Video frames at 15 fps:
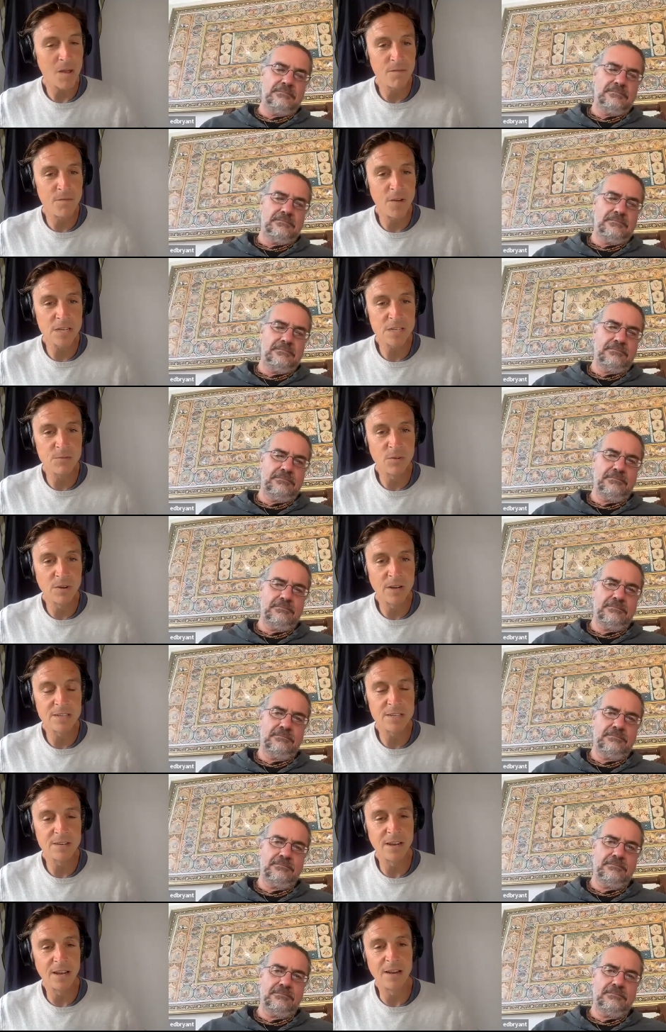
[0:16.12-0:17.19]
Speaker 1: first of all,
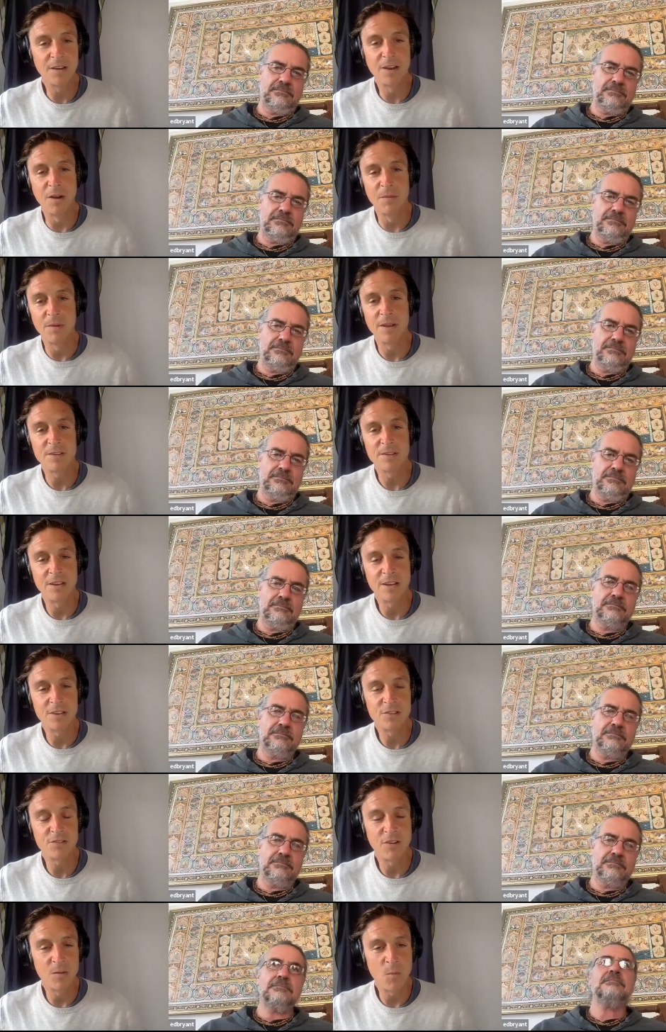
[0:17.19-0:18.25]
let's let, you know let's,
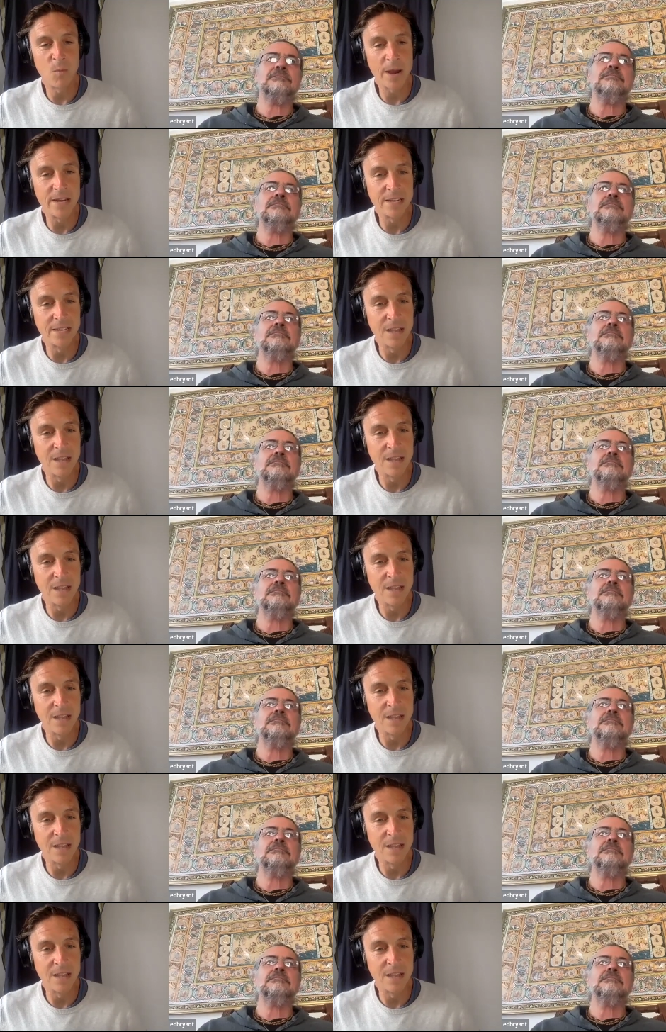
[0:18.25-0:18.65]
let's try and wade in